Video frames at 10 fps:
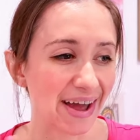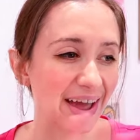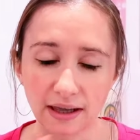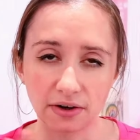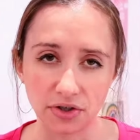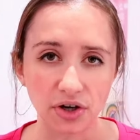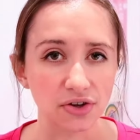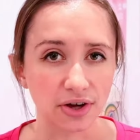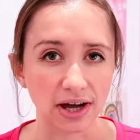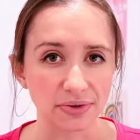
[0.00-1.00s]
And then I'll show
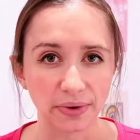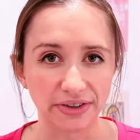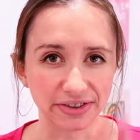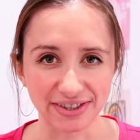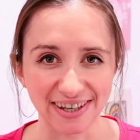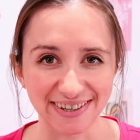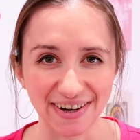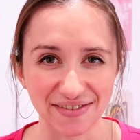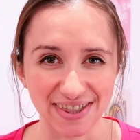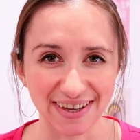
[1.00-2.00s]
you guys what it looks like
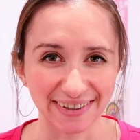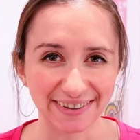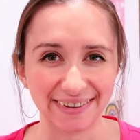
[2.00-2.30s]
and everything.